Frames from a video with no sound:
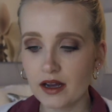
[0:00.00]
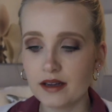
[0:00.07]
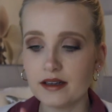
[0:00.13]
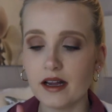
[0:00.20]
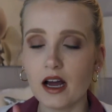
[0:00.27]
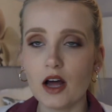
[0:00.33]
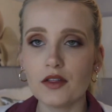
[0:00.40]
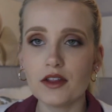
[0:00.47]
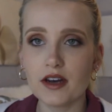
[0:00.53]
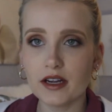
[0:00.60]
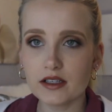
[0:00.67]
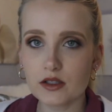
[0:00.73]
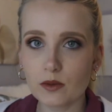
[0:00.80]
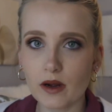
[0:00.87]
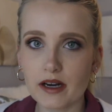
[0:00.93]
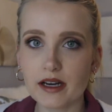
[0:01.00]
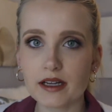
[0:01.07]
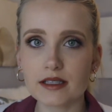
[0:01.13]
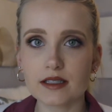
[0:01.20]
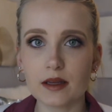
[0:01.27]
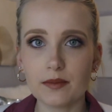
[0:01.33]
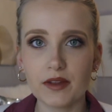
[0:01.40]
Now the next one
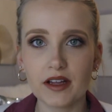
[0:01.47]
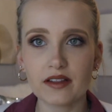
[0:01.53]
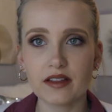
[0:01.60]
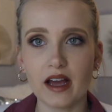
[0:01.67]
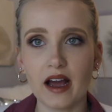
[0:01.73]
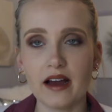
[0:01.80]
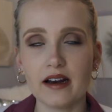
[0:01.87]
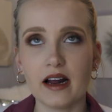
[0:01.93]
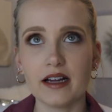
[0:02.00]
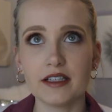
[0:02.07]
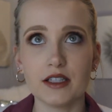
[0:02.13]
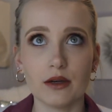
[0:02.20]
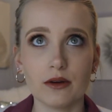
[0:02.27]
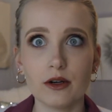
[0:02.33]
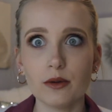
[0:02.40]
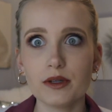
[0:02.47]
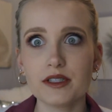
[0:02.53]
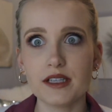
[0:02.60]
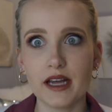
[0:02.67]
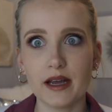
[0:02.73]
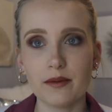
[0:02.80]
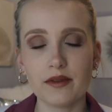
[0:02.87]
is something that I don't go a
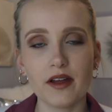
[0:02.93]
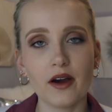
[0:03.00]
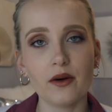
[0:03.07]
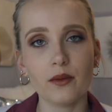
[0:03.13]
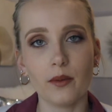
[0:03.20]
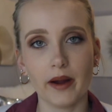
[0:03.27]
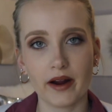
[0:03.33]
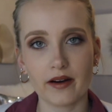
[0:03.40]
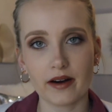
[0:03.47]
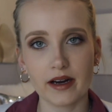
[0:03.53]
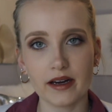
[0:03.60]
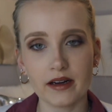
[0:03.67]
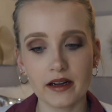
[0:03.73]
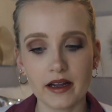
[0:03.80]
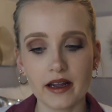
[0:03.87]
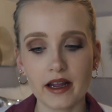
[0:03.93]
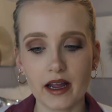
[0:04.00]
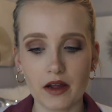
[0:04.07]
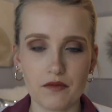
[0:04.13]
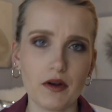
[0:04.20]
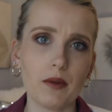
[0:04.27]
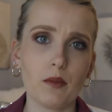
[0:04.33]
day without wearing,
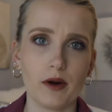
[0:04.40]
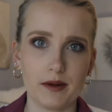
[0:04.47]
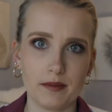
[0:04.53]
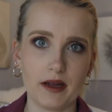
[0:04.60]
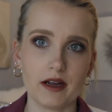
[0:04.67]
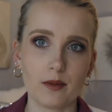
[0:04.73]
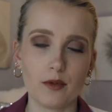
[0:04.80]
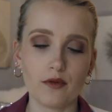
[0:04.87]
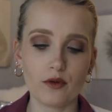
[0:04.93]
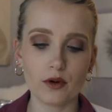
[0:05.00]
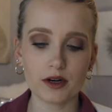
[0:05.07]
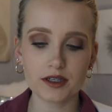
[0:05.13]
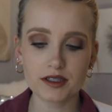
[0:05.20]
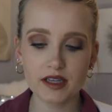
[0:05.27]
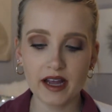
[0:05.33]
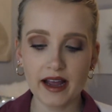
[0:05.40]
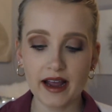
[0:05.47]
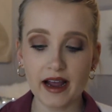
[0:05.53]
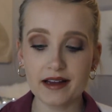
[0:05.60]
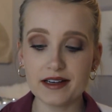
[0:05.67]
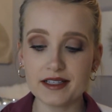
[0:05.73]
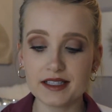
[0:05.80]
if I'm wearing makeup of course,
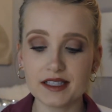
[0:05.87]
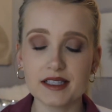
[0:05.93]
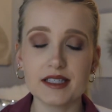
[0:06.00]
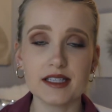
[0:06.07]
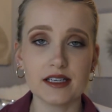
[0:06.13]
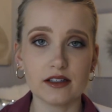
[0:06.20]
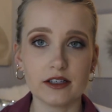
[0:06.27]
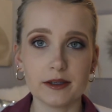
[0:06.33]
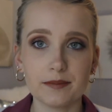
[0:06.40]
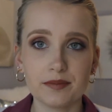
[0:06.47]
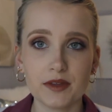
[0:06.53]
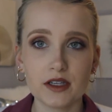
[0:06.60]
and it's concealer.